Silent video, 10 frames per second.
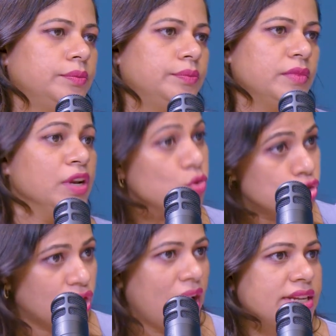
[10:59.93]

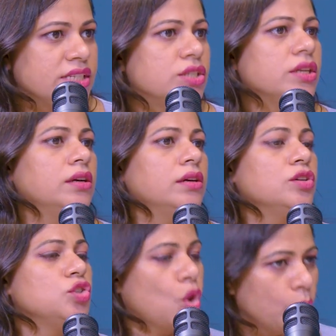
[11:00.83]
neutralized
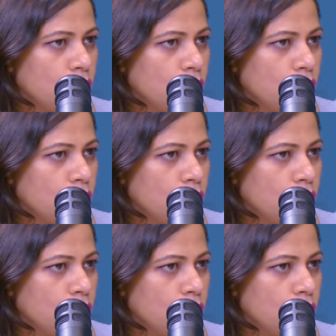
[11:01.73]
job